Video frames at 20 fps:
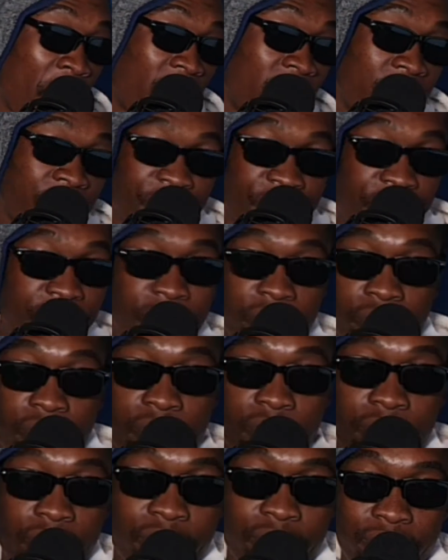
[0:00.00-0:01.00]
But
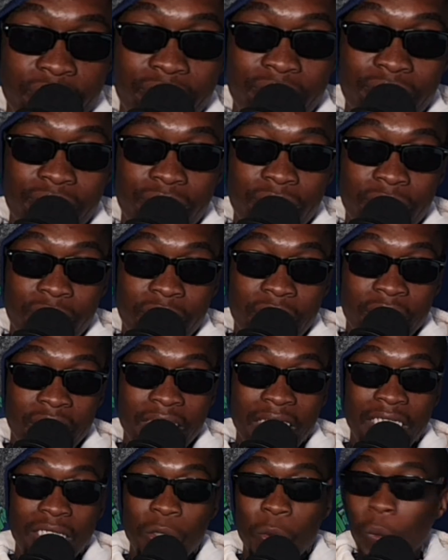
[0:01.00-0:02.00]

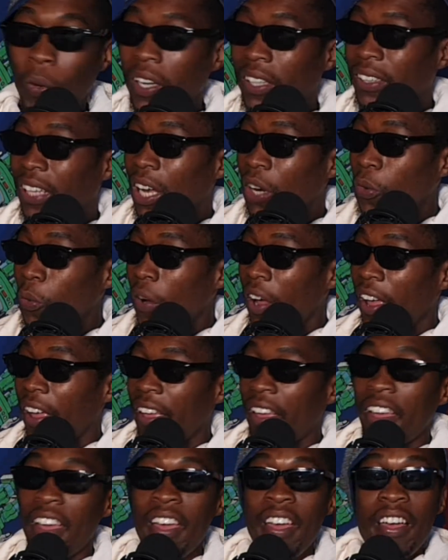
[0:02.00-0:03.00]
it doesn't work that
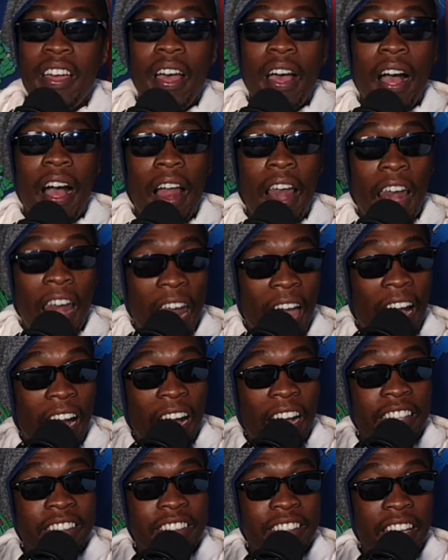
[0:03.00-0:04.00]
way.
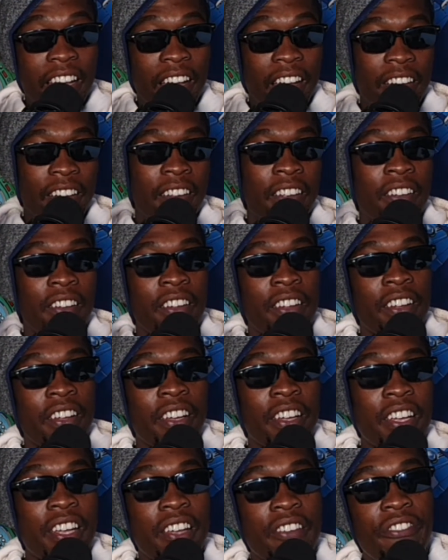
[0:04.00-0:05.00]
Like I said,
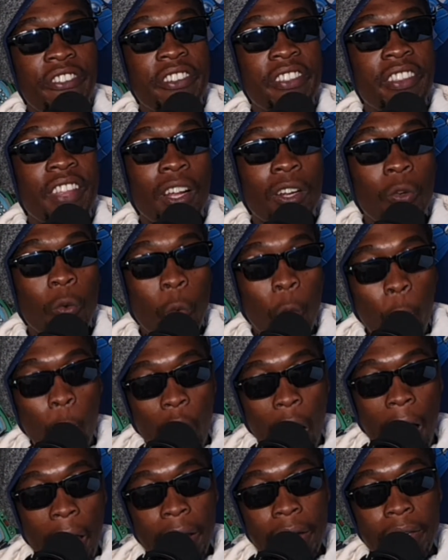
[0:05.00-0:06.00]
even that
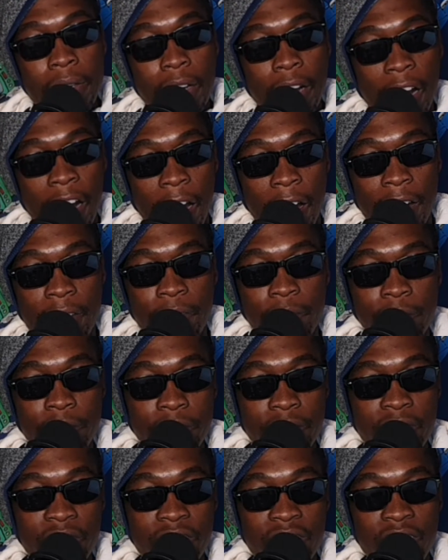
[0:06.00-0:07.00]
white guy,
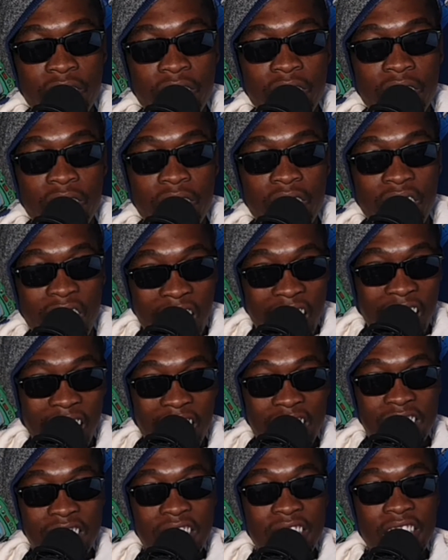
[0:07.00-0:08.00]

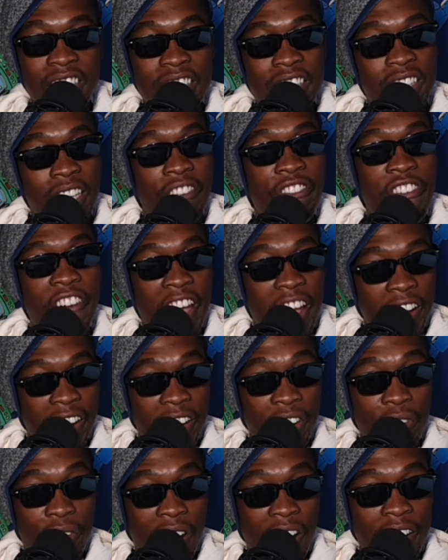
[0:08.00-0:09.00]
like I said, he's a
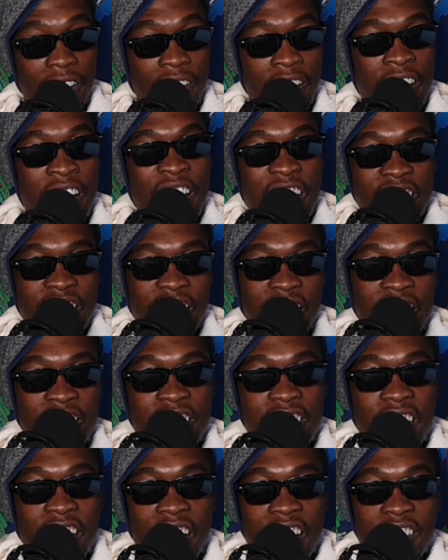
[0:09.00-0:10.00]
faggot, right? The
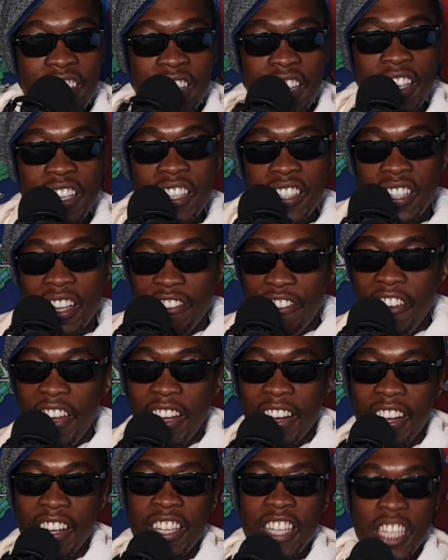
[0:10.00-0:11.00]
reason I say he's a
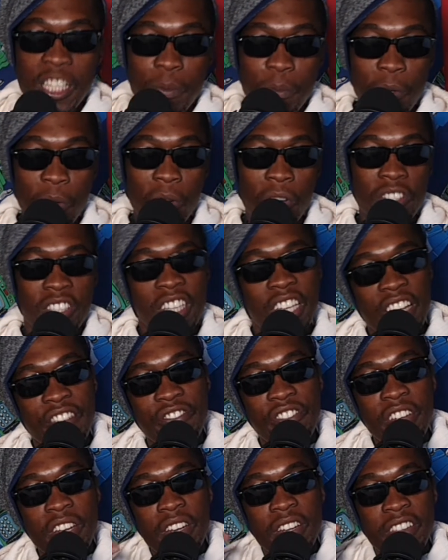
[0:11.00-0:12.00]
faggot is because
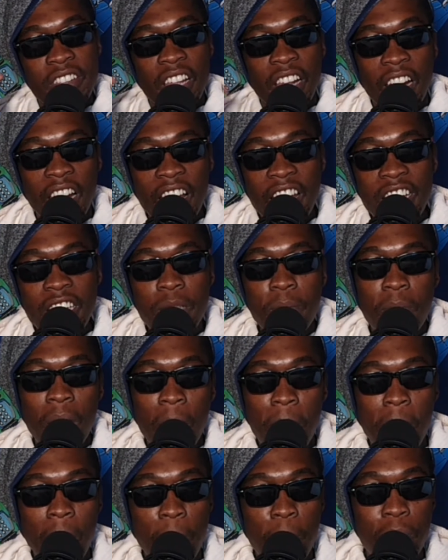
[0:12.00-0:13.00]
even the late
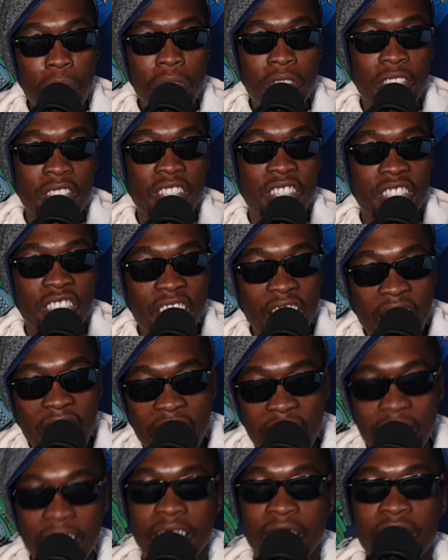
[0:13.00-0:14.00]
Mapaputi
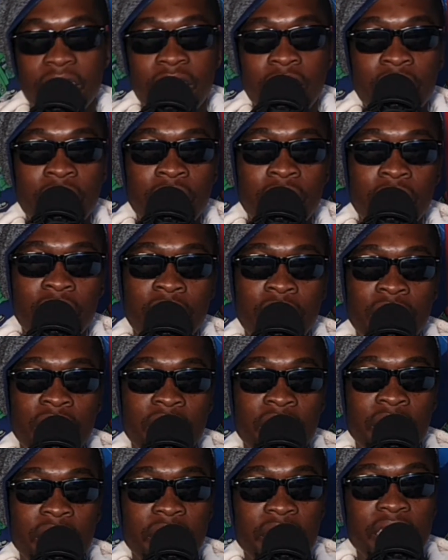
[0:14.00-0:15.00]
said it.
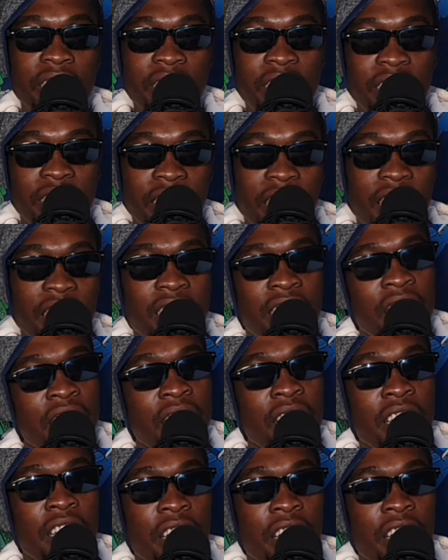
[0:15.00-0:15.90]
He said